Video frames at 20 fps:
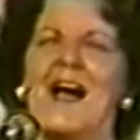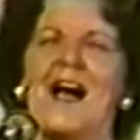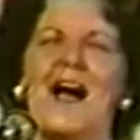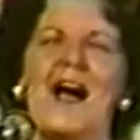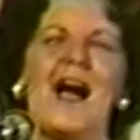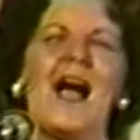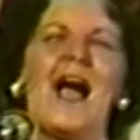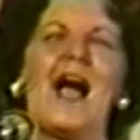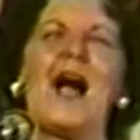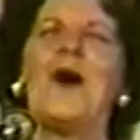
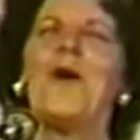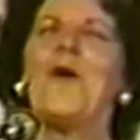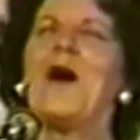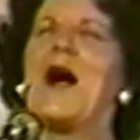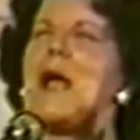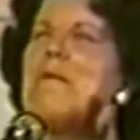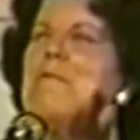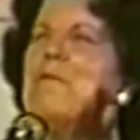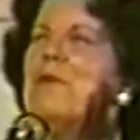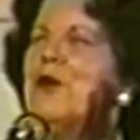How
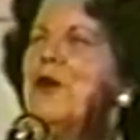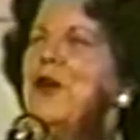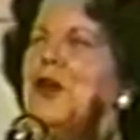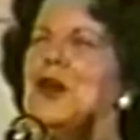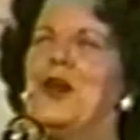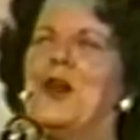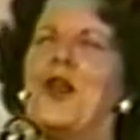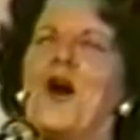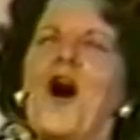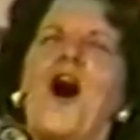I'm
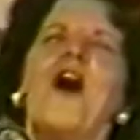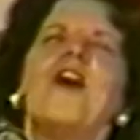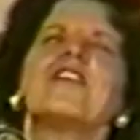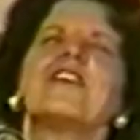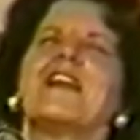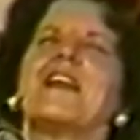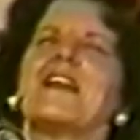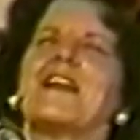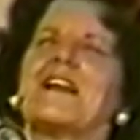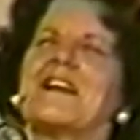
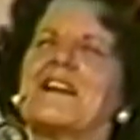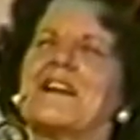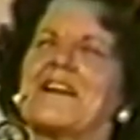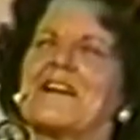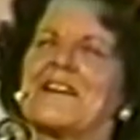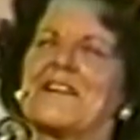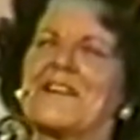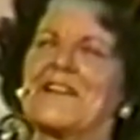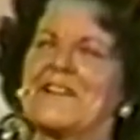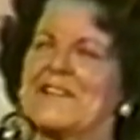longing
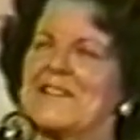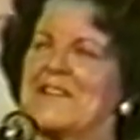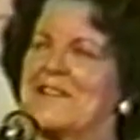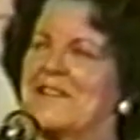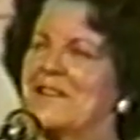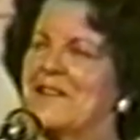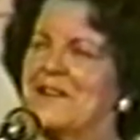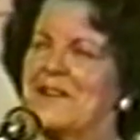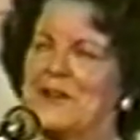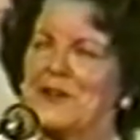
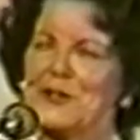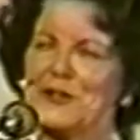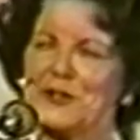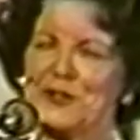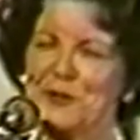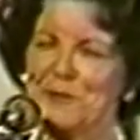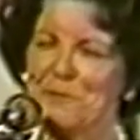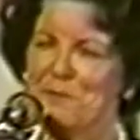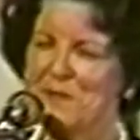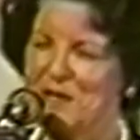
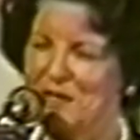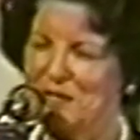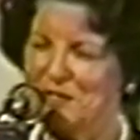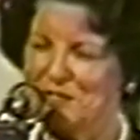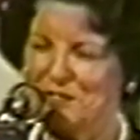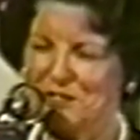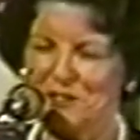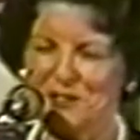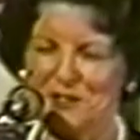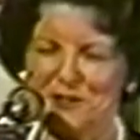to
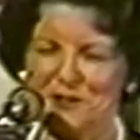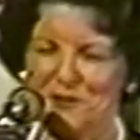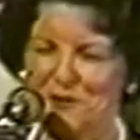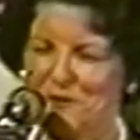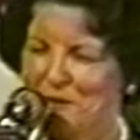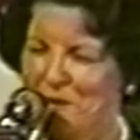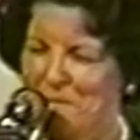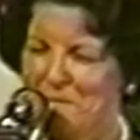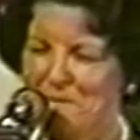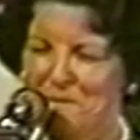minister to them.